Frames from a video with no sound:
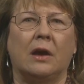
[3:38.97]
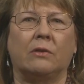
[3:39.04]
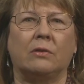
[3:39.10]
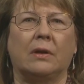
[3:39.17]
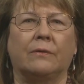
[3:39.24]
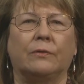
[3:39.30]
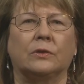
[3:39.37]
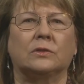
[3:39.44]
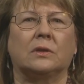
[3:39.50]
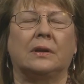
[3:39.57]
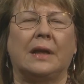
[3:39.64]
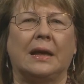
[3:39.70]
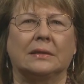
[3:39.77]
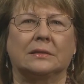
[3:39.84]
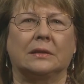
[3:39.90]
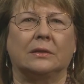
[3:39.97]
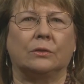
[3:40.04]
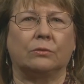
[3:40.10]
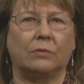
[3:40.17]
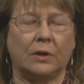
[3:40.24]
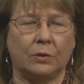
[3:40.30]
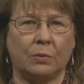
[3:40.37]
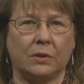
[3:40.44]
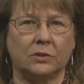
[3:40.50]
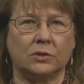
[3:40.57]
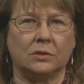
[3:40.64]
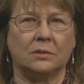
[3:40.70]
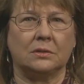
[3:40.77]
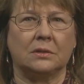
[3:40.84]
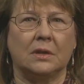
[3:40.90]
our efforts on asking the right
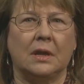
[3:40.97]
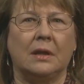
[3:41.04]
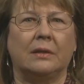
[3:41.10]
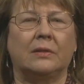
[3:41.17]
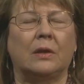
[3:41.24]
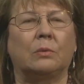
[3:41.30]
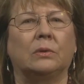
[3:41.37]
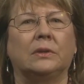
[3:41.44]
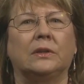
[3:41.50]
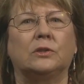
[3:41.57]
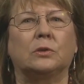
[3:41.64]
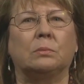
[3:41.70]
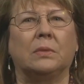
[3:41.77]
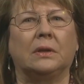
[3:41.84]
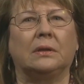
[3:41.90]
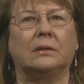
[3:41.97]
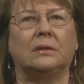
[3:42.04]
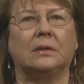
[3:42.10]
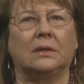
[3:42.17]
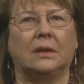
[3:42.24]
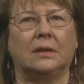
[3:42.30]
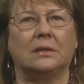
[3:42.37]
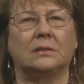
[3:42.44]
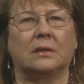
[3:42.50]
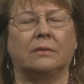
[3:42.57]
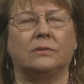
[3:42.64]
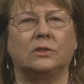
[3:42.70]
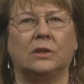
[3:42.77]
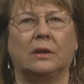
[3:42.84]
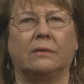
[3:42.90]
questions that will lead to meeting the needs
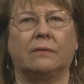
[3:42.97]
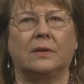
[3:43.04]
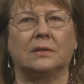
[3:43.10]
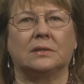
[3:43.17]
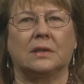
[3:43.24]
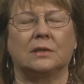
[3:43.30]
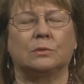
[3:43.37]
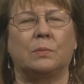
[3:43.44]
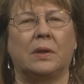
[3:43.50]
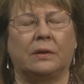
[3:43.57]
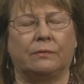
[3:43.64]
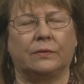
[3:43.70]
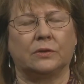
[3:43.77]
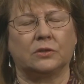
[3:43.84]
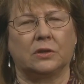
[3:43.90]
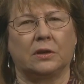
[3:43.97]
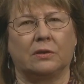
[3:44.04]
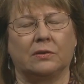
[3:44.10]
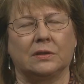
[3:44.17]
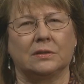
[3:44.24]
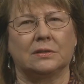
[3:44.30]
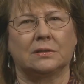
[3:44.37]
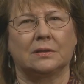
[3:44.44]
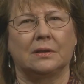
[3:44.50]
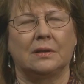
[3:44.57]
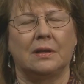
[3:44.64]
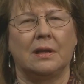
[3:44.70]
of GFSS beneficiaries.